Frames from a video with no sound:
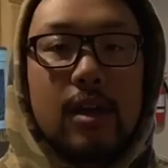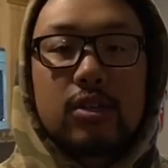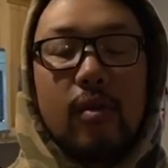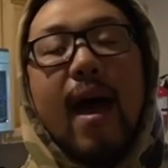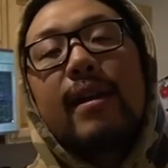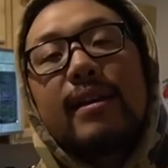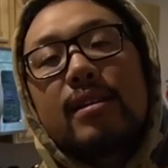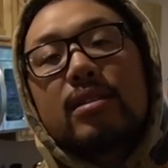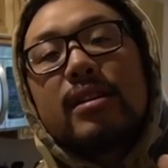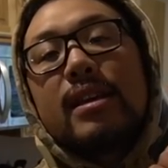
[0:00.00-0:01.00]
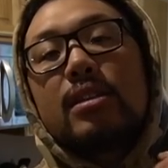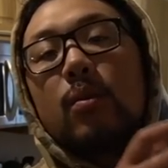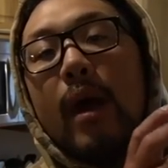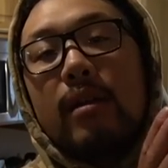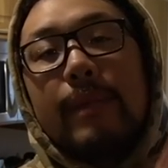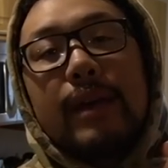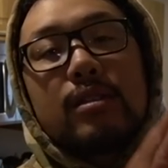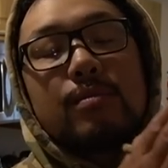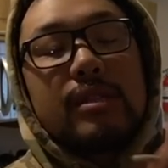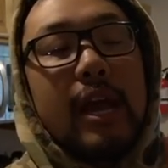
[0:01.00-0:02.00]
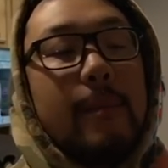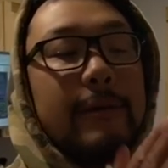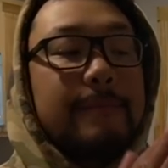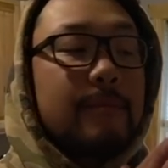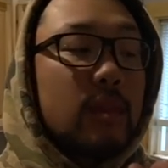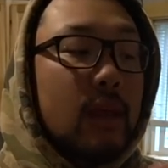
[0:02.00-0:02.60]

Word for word: So that is an easy way to make some salmon.